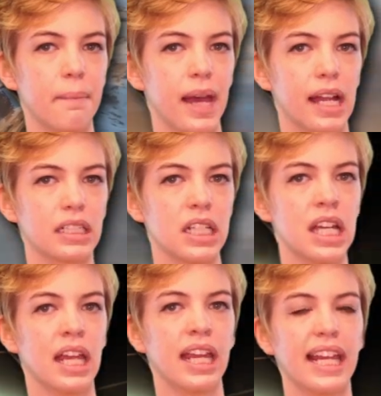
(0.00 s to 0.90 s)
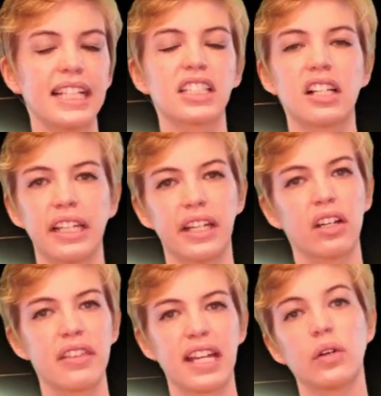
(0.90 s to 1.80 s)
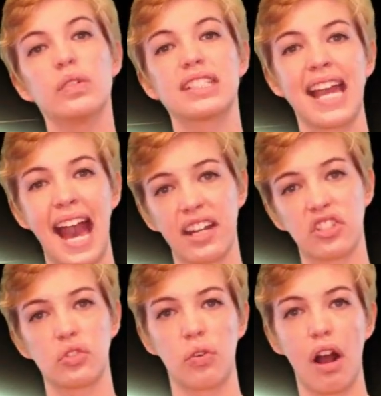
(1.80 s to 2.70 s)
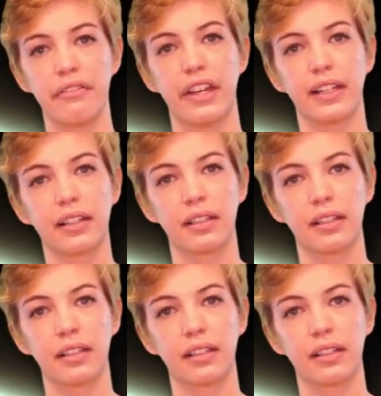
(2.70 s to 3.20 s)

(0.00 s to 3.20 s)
impact, it's clear that it was catastrophic.